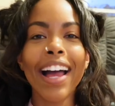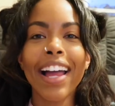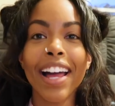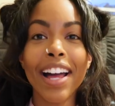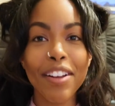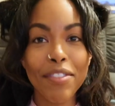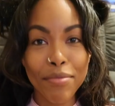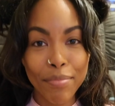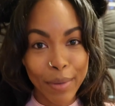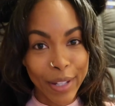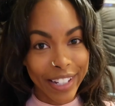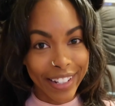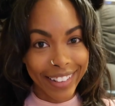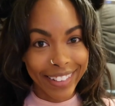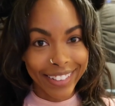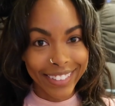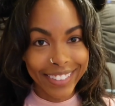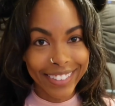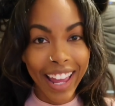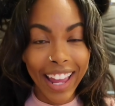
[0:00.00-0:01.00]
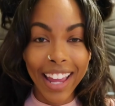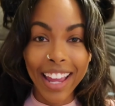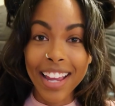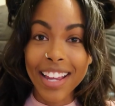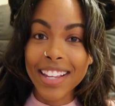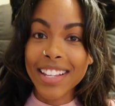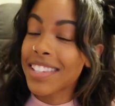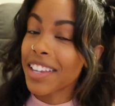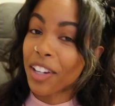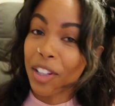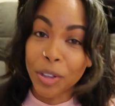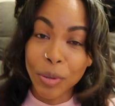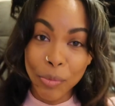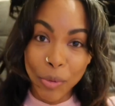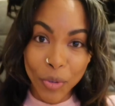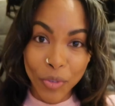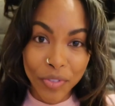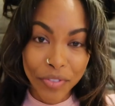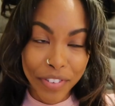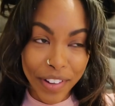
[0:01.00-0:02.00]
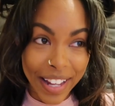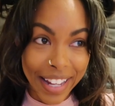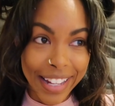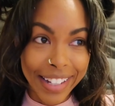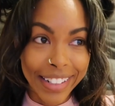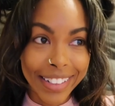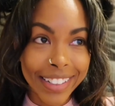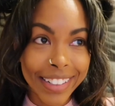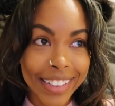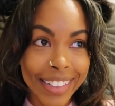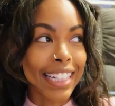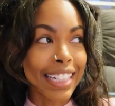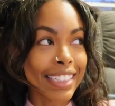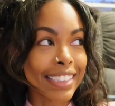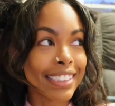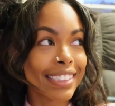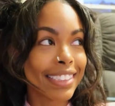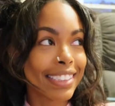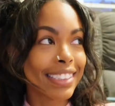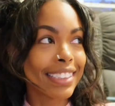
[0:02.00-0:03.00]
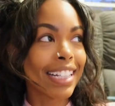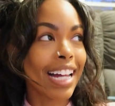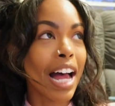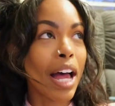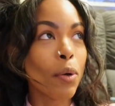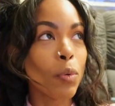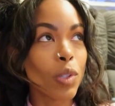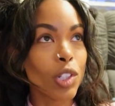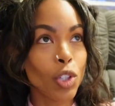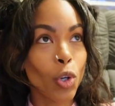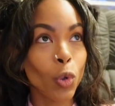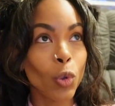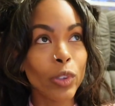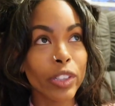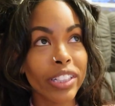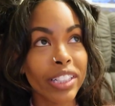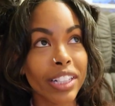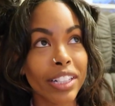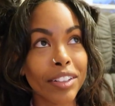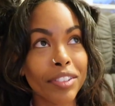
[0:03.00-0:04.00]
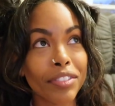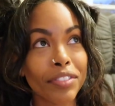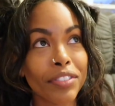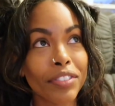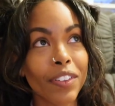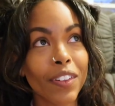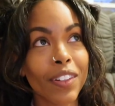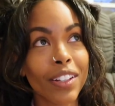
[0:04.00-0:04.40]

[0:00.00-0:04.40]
have been a Sailor Moon fan since I was old enough